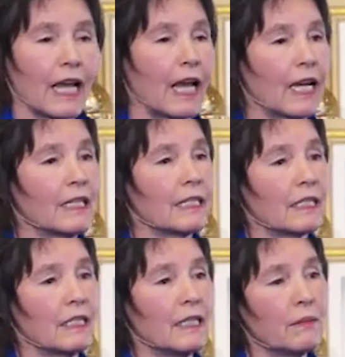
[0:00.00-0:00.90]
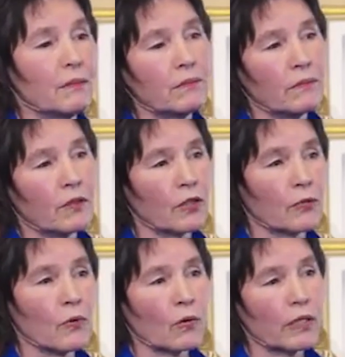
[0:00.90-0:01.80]
And Neem
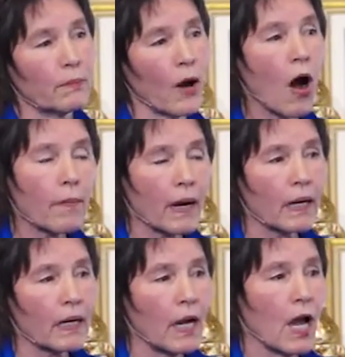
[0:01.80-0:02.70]
Karoli Baba,